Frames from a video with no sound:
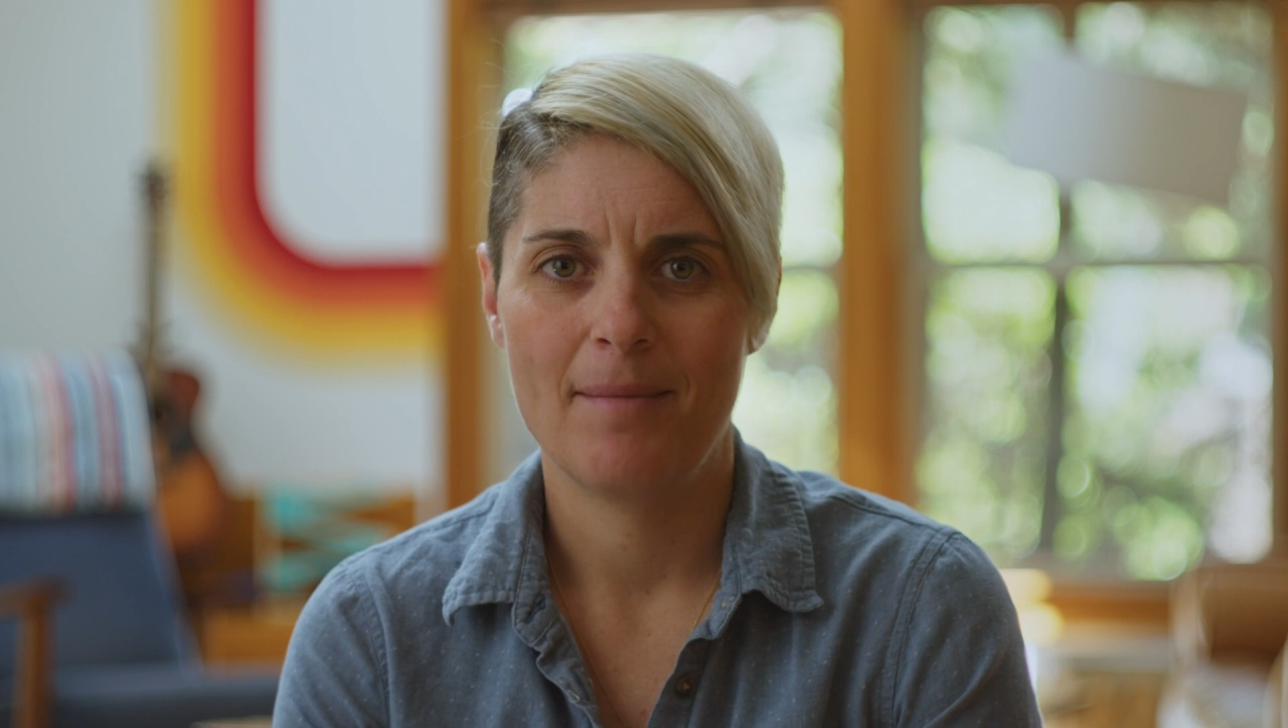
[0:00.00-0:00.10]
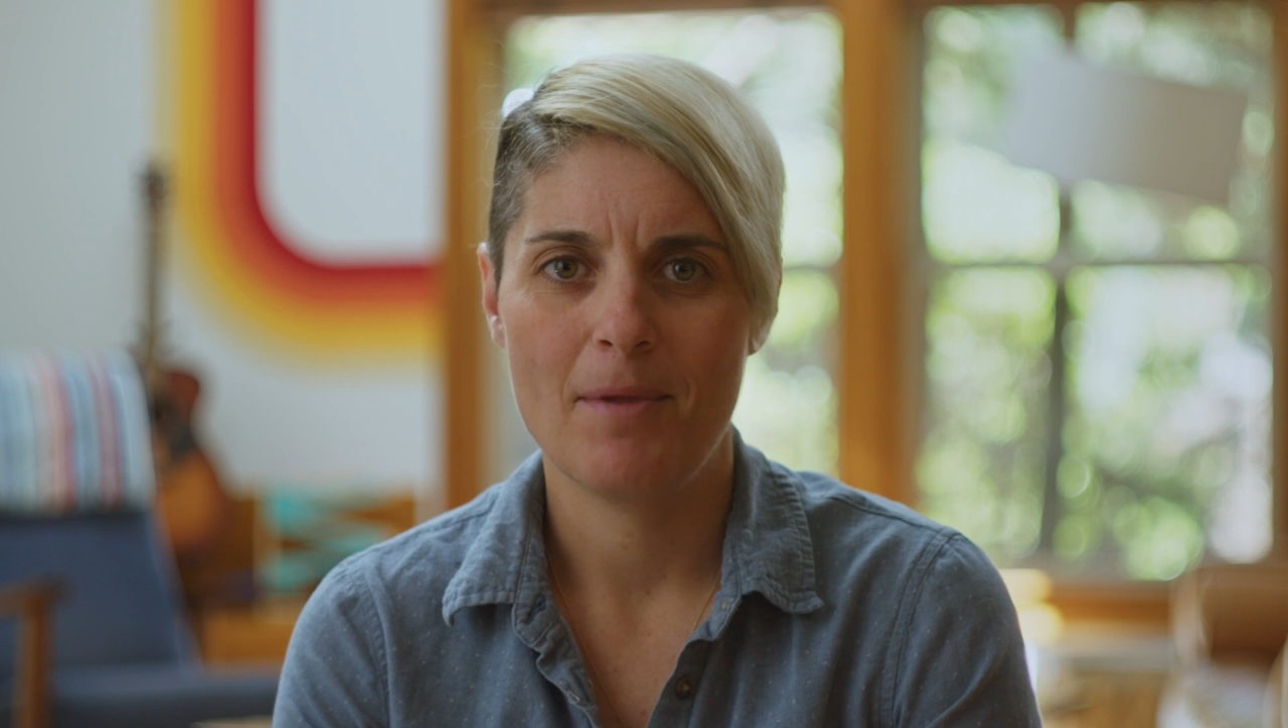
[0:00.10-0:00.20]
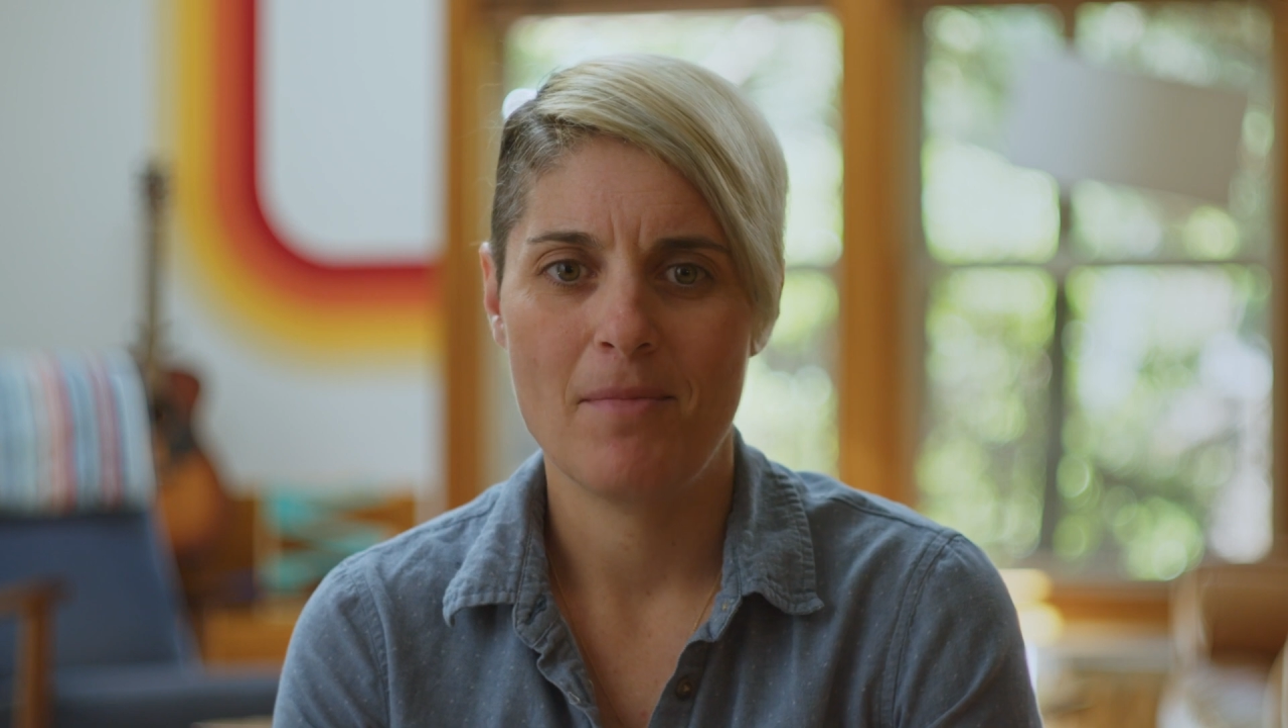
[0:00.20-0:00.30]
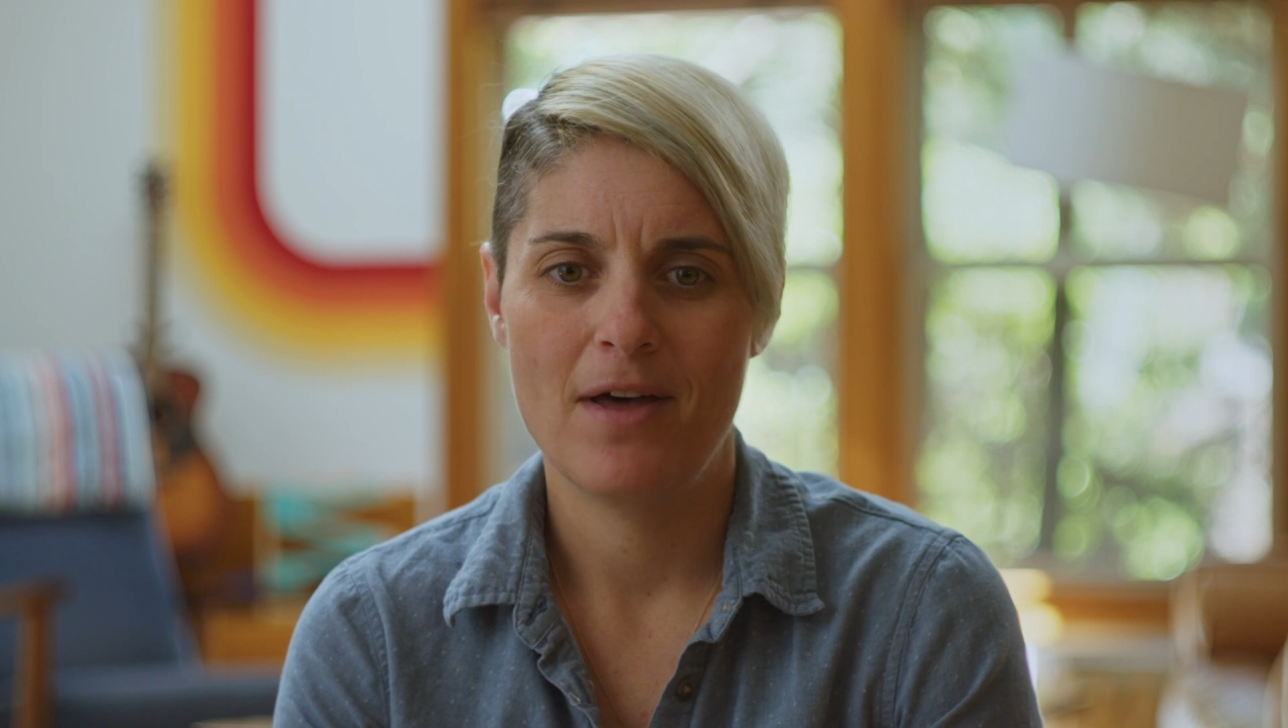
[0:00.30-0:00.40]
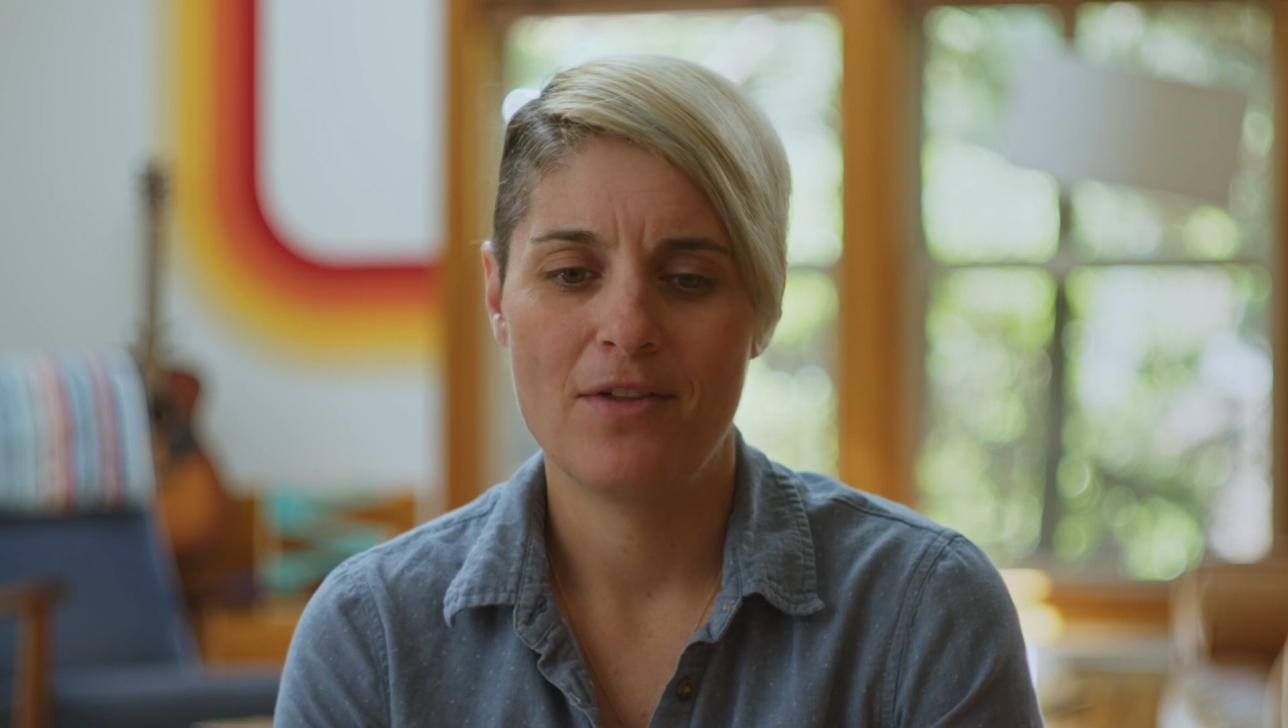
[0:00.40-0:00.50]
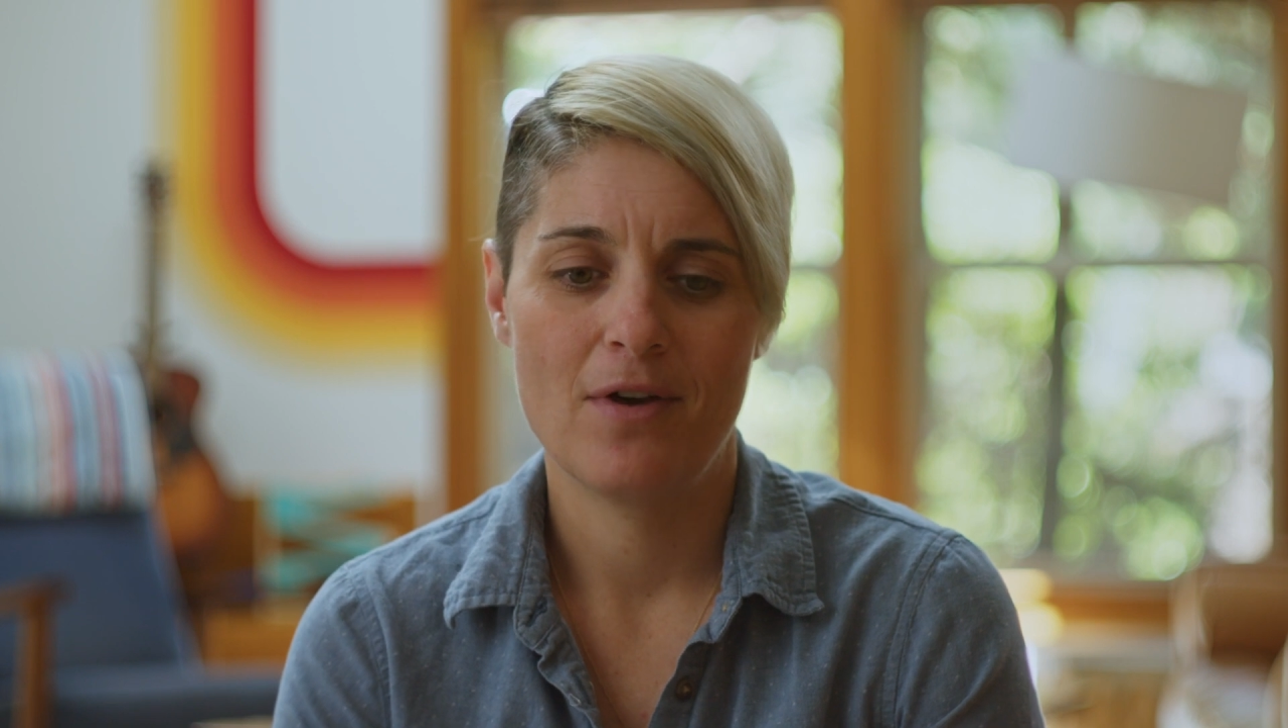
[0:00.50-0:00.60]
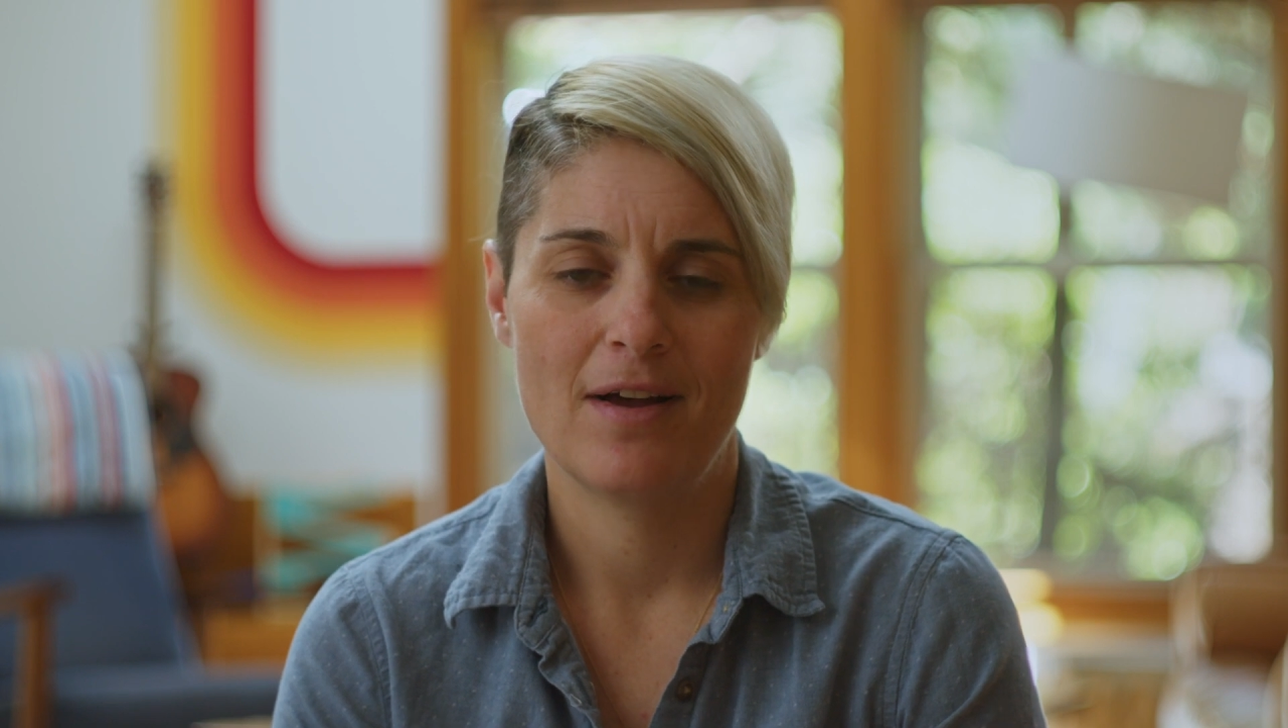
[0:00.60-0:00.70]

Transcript: am the mother